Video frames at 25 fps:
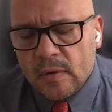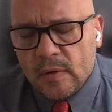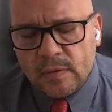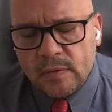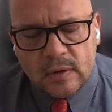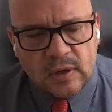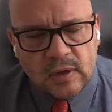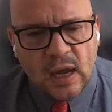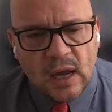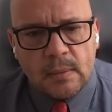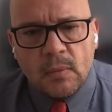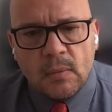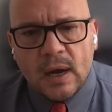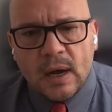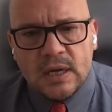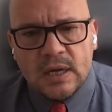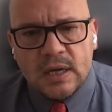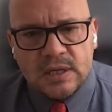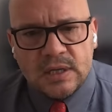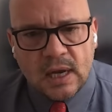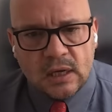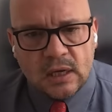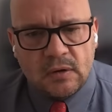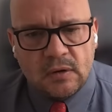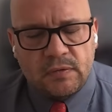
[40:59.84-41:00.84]
take my
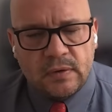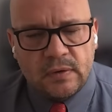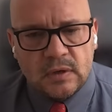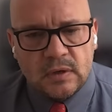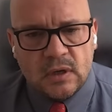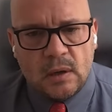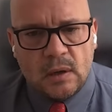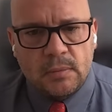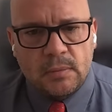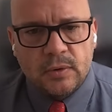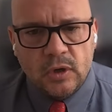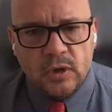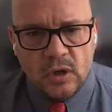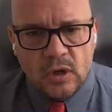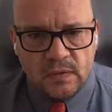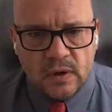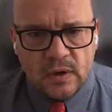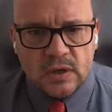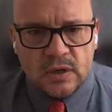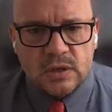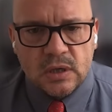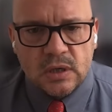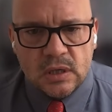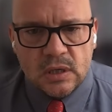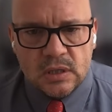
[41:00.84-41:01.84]
sector for example,
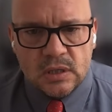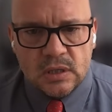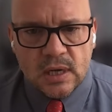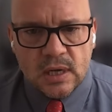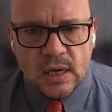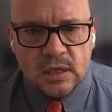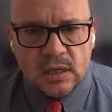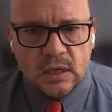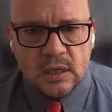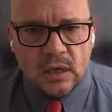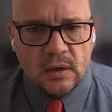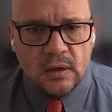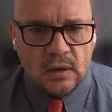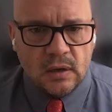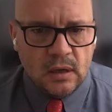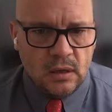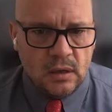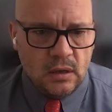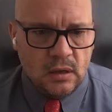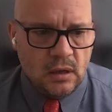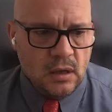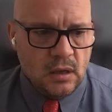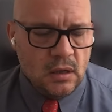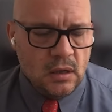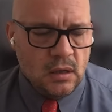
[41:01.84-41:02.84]
university sector in
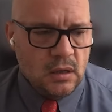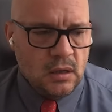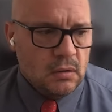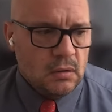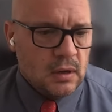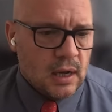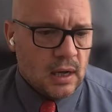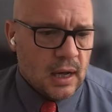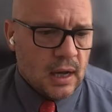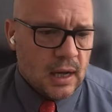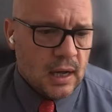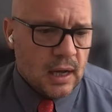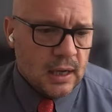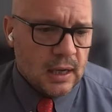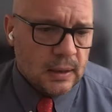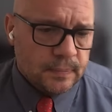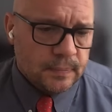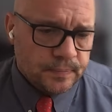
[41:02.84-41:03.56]
in the U K.